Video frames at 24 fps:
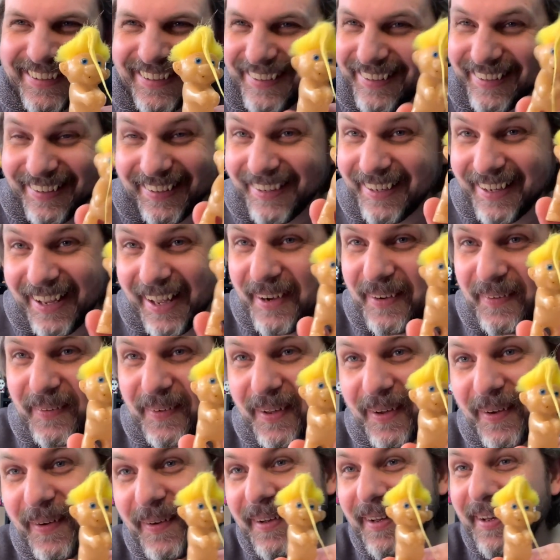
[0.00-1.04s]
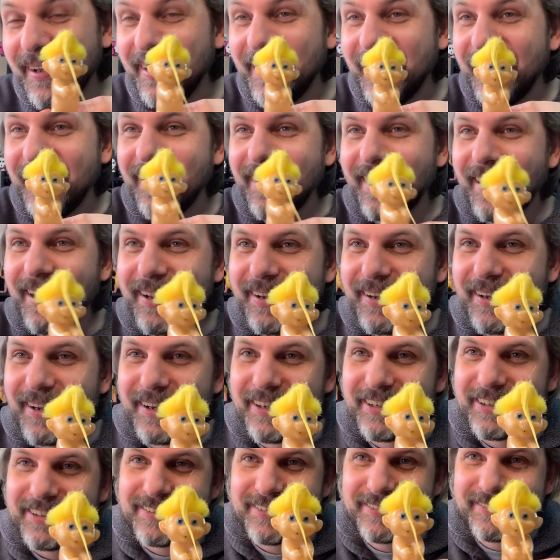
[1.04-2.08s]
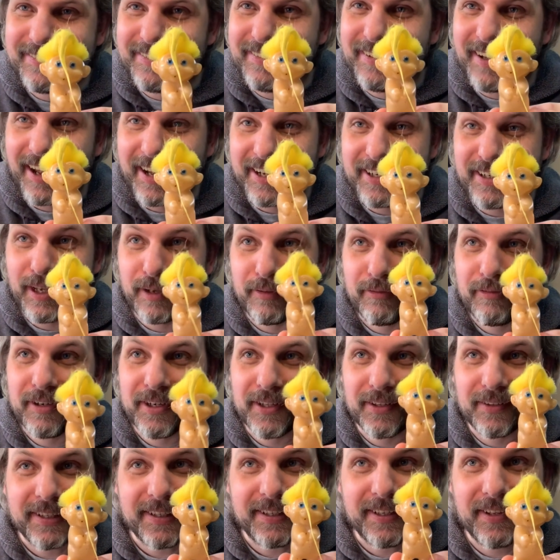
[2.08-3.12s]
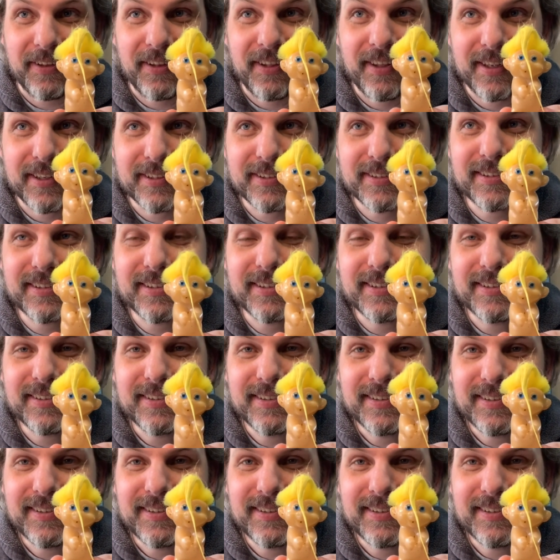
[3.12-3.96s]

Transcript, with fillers: I don't know. I definitely did this,